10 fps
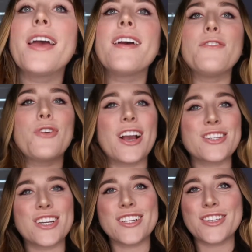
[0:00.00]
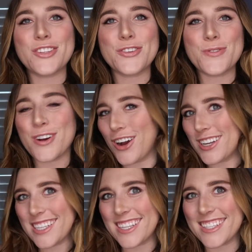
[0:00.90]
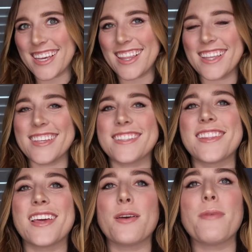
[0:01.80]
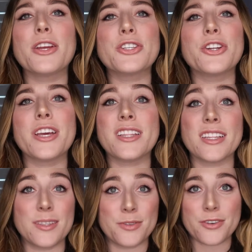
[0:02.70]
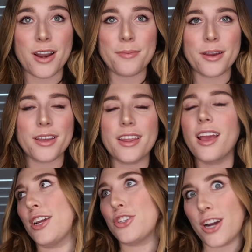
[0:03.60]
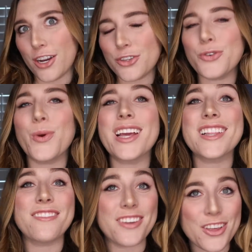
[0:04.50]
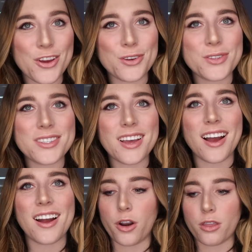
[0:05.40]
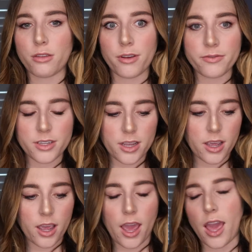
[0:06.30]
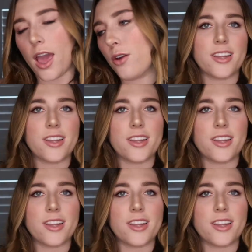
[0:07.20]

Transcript: If you guys are into contents like this, then make sure to hit that subscribe button. I try to do weekly videos for thrifting and